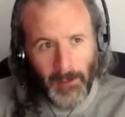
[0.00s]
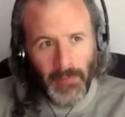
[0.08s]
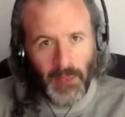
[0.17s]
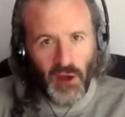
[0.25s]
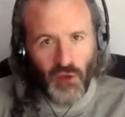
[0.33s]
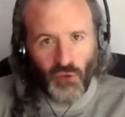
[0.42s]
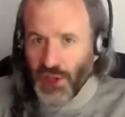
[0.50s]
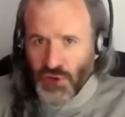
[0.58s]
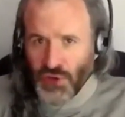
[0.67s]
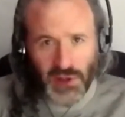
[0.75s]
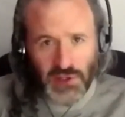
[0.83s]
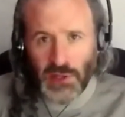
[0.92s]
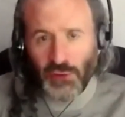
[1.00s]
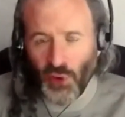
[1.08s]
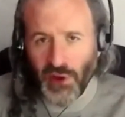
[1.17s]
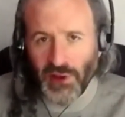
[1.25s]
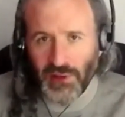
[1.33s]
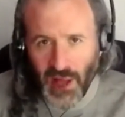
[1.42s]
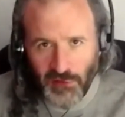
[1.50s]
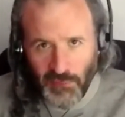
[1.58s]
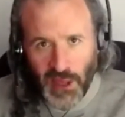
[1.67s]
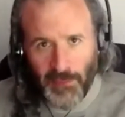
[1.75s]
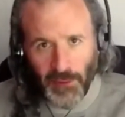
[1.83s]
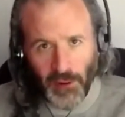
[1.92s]
Restaurants employ a lot of
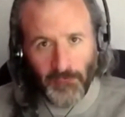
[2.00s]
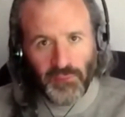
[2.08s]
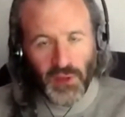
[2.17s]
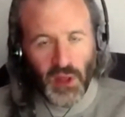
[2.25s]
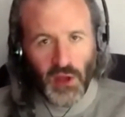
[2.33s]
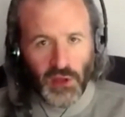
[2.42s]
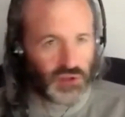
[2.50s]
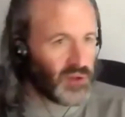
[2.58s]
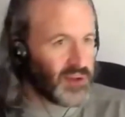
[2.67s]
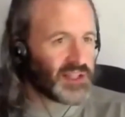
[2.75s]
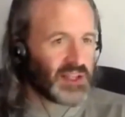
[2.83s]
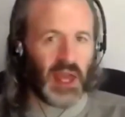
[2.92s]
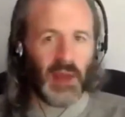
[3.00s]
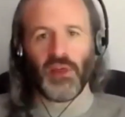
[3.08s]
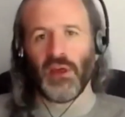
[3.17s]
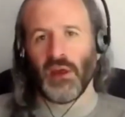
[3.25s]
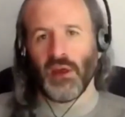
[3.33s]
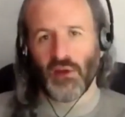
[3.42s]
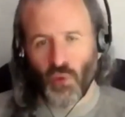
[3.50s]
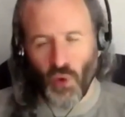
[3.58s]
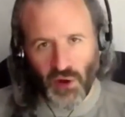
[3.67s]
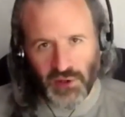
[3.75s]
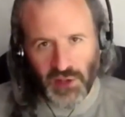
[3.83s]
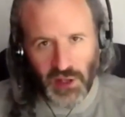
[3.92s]
people. So let's keep the
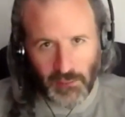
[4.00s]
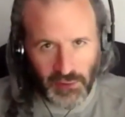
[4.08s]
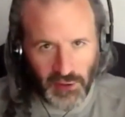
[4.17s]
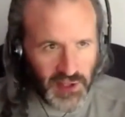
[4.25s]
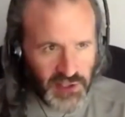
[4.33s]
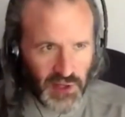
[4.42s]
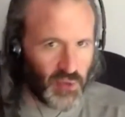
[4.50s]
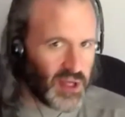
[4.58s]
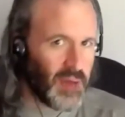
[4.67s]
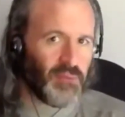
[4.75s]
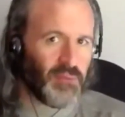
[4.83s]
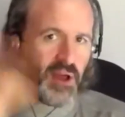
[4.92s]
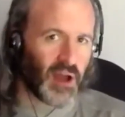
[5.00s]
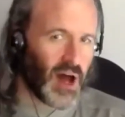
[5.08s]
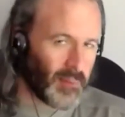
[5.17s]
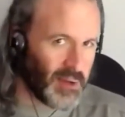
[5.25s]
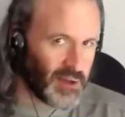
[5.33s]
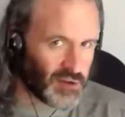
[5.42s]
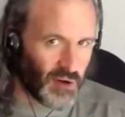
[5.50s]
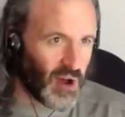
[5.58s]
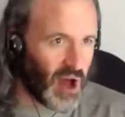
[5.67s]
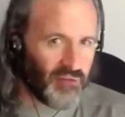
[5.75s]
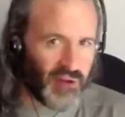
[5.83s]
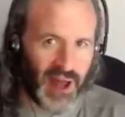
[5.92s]
quarantine in place and we keep the economy turned
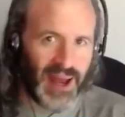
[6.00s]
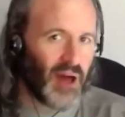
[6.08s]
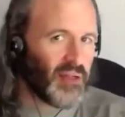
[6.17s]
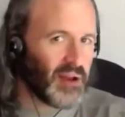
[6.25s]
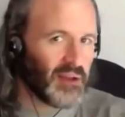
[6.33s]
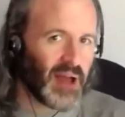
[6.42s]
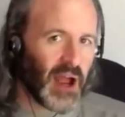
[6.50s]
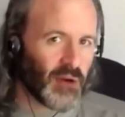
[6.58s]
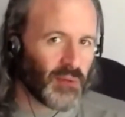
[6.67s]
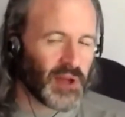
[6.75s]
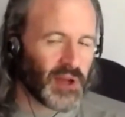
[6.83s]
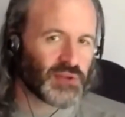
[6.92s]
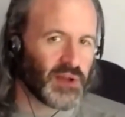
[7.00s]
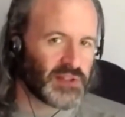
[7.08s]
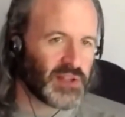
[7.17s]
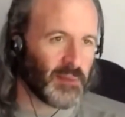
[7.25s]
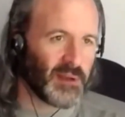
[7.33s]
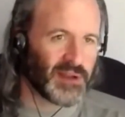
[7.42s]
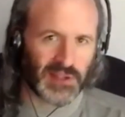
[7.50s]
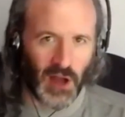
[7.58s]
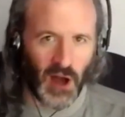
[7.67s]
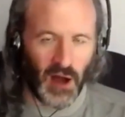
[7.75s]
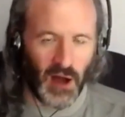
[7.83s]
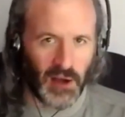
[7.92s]
off. And now that entire restaurant segment is
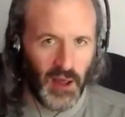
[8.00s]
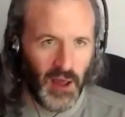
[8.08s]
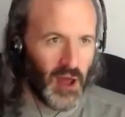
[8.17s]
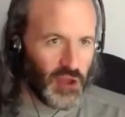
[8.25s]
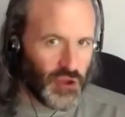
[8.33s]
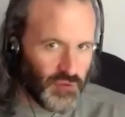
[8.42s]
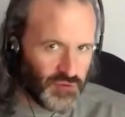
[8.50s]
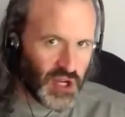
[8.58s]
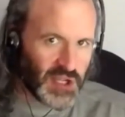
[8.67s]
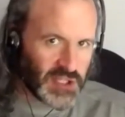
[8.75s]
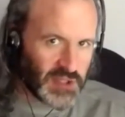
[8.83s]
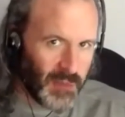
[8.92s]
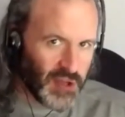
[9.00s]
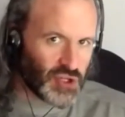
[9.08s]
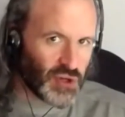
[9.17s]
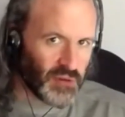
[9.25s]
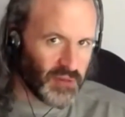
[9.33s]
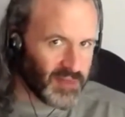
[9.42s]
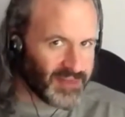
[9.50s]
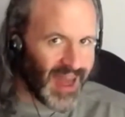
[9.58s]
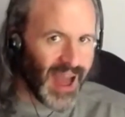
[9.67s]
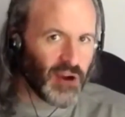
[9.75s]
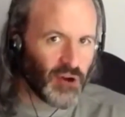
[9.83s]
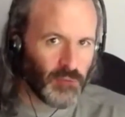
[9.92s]
gone. You've just made sure that that
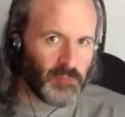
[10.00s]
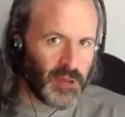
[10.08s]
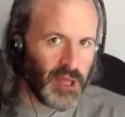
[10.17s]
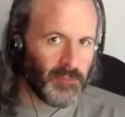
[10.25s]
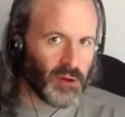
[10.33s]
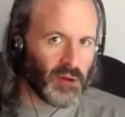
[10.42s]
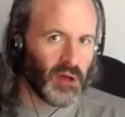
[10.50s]
group of people